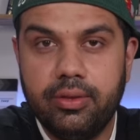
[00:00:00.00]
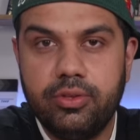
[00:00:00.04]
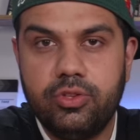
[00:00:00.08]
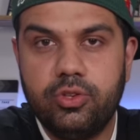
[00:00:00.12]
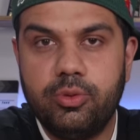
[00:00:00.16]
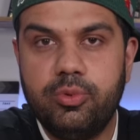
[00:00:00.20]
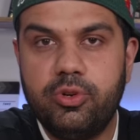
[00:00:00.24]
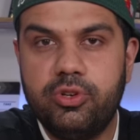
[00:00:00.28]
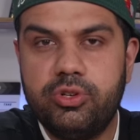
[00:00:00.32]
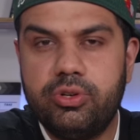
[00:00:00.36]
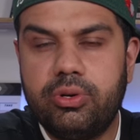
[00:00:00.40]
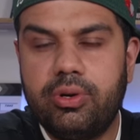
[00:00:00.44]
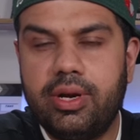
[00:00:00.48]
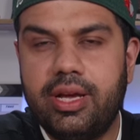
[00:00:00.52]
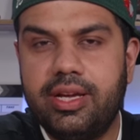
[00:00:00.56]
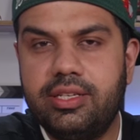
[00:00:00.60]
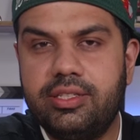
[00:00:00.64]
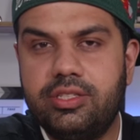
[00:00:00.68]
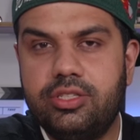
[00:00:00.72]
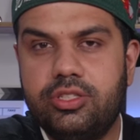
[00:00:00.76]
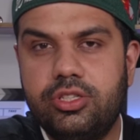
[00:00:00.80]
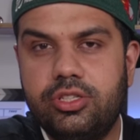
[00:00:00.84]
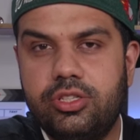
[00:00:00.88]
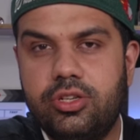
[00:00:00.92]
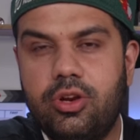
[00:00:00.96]
So Motorola
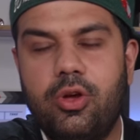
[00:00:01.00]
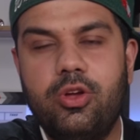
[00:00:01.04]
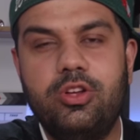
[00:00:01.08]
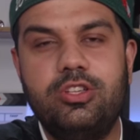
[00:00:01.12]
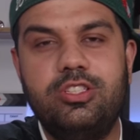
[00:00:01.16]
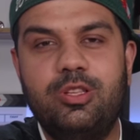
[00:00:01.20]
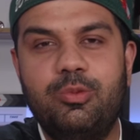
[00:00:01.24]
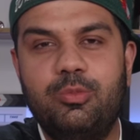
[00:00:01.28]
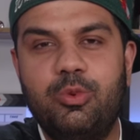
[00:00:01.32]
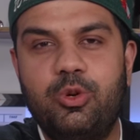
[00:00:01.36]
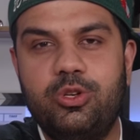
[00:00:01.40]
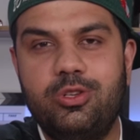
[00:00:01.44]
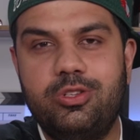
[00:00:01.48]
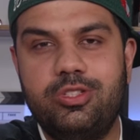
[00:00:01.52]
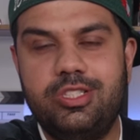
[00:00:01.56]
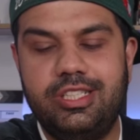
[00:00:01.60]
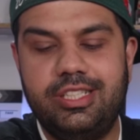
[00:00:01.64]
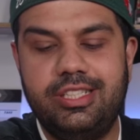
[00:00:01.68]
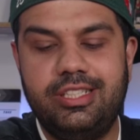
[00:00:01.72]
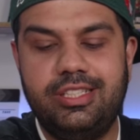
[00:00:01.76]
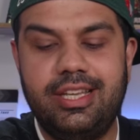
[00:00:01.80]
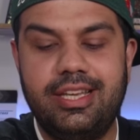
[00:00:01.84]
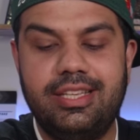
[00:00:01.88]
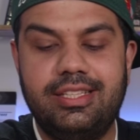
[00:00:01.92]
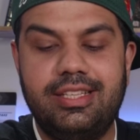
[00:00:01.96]
has just launched the Moto
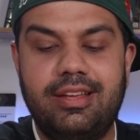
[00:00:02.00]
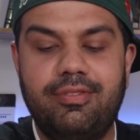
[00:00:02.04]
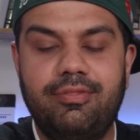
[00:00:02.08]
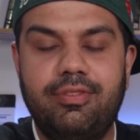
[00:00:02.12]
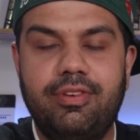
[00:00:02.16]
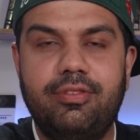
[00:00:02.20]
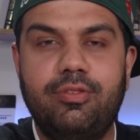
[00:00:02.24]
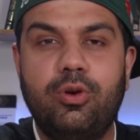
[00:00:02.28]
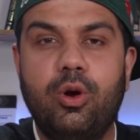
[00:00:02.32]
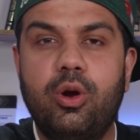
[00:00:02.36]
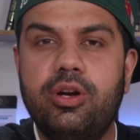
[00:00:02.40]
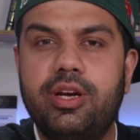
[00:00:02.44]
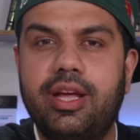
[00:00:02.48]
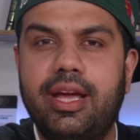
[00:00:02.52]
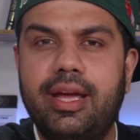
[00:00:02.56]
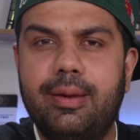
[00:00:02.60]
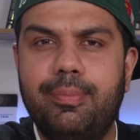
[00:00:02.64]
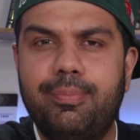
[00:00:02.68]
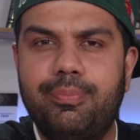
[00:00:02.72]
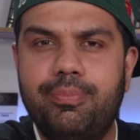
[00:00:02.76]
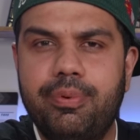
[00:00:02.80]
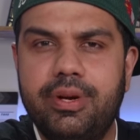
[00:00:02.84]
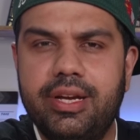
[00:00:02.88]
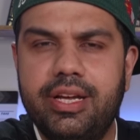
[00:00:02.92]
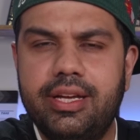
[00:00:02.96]
G6 and we've got a
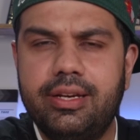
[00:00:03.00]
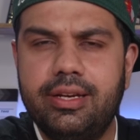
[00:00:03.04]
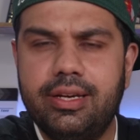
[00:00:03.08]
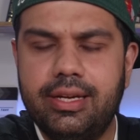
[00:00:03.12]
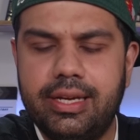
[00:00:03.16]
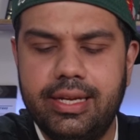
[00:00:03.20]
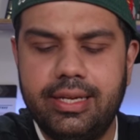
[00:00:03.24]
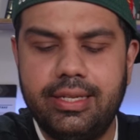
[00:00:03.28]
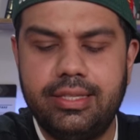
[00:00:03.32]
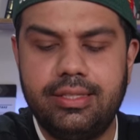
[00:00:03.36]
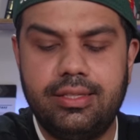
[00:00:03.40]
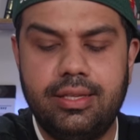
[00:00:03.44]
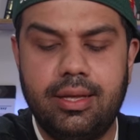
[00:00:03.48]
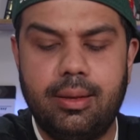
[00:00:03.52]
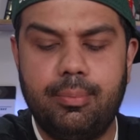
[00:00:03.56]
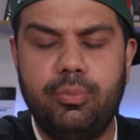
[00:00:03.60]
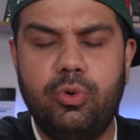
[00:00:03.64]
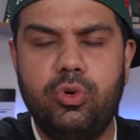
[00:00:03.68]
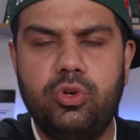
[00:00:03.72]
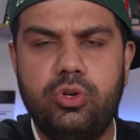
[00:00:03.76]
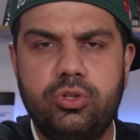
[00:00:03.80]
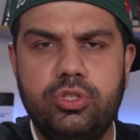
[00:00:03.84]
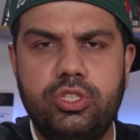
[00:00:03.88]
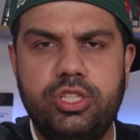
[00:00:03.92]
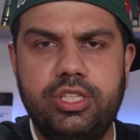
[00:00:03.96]
pre-release
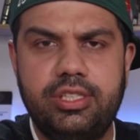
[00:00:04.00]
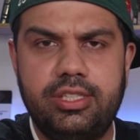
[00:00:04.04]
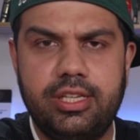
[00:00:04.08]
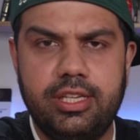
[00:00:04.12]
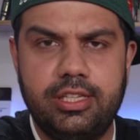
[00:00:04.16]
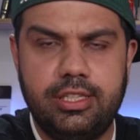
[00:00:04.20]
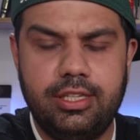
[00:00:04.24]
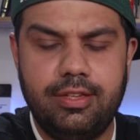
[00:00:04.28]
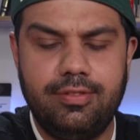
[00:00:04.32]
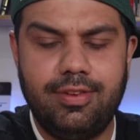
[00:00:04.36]
Moto G6